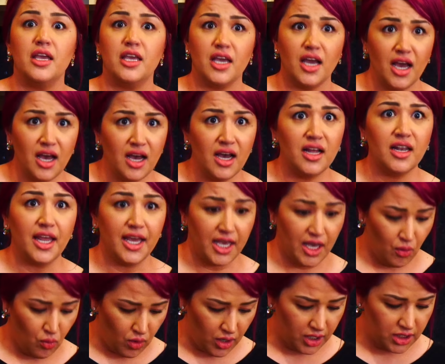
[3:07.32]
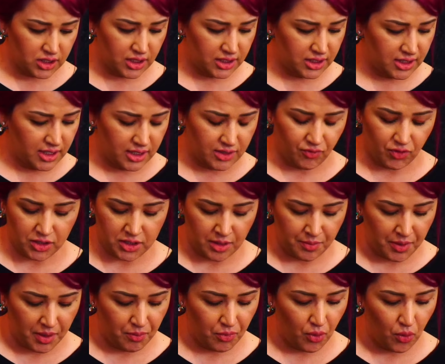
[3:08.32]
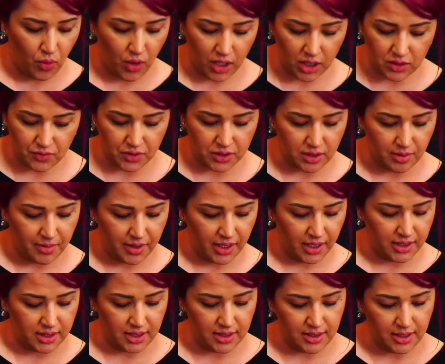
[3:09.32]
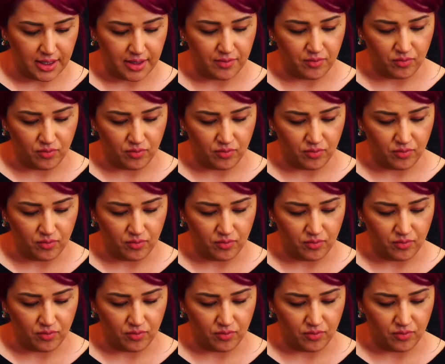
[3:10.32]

Yeah, like it works. For some people it works, for somebody it doesn't.